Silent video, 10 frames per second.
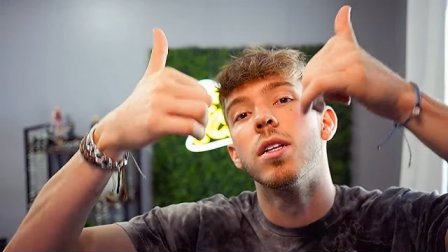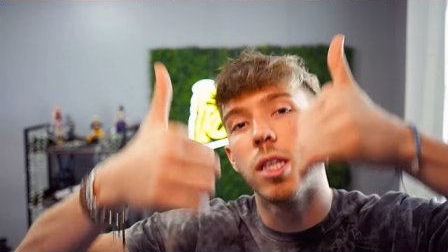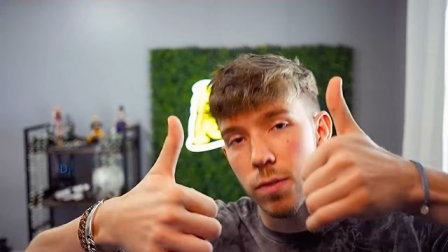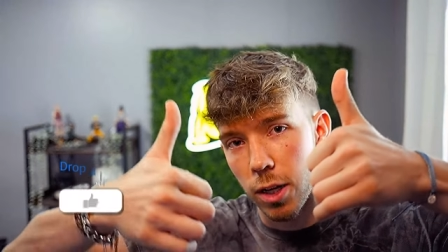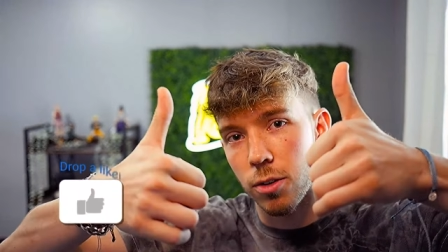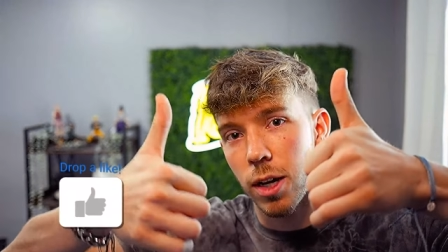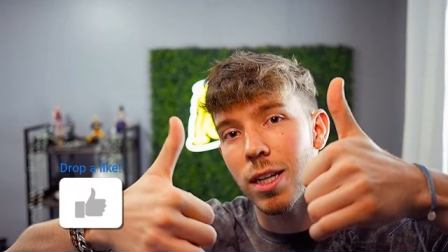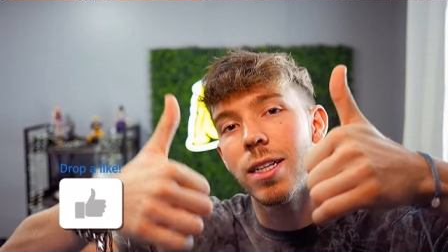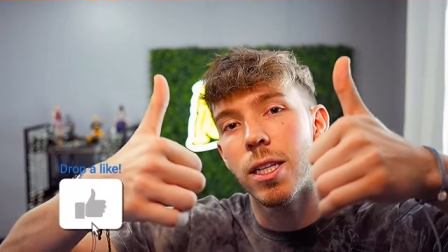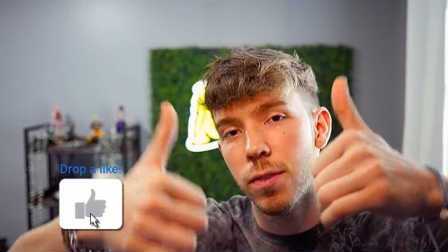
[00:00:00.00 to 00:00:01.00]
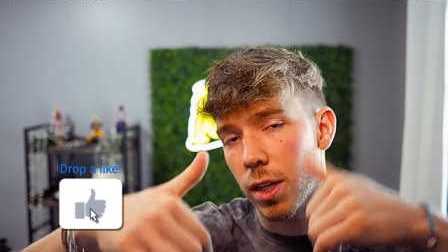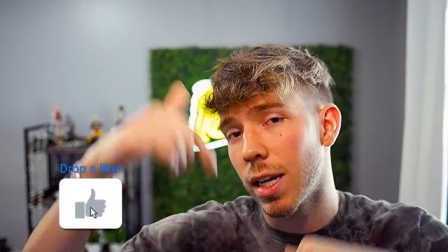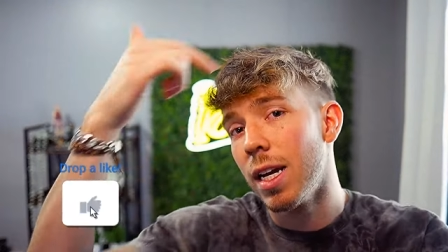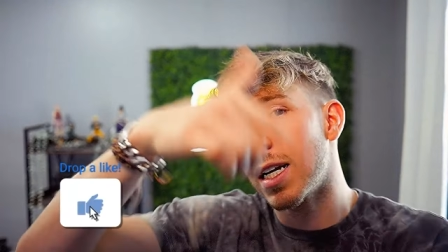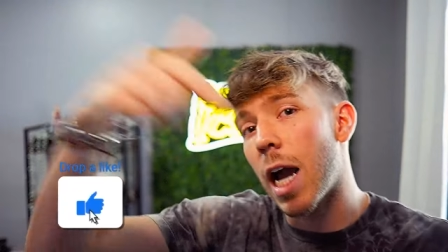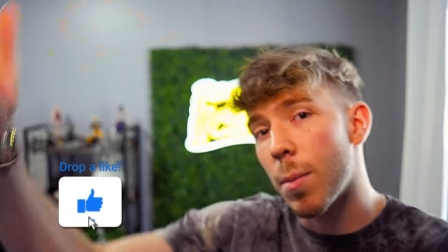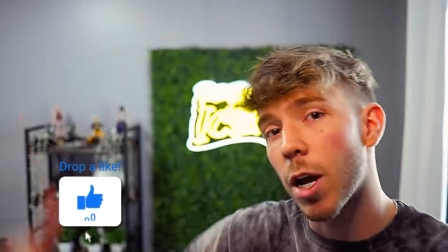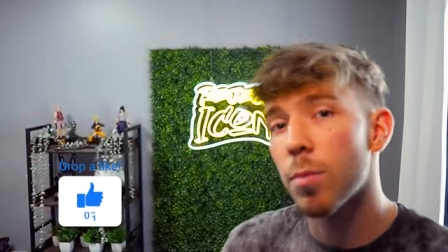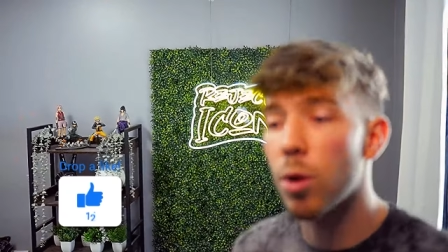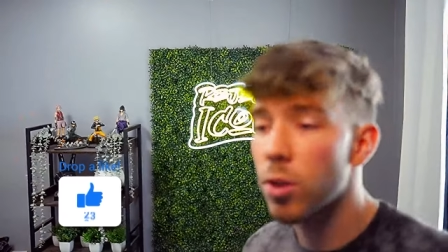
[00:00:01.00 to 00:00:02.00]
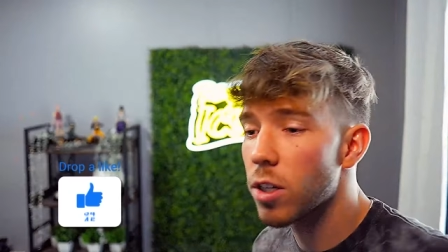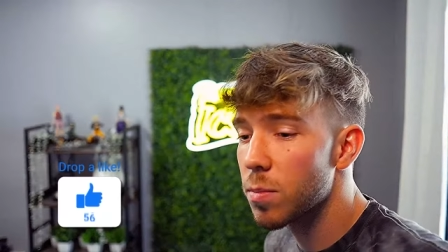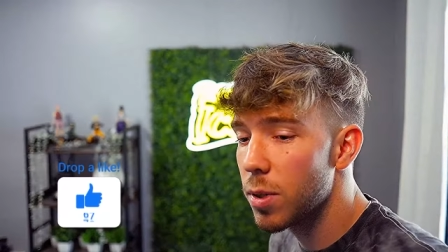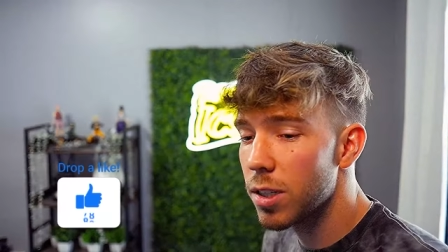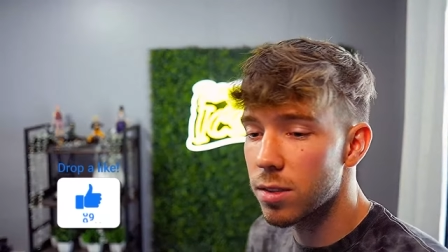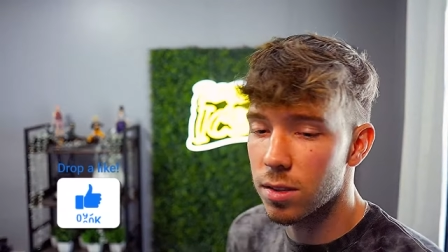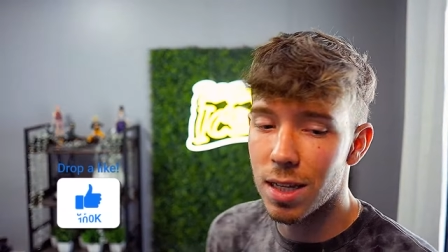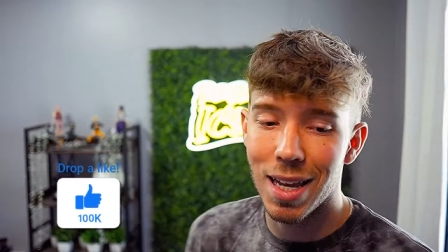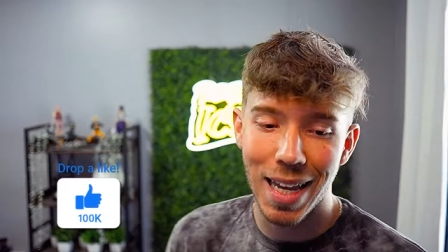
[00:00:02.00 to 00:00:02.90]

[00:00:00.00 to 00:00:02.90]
Leave a like, okay? Leave a like. Comment down below with thoughts and opinions.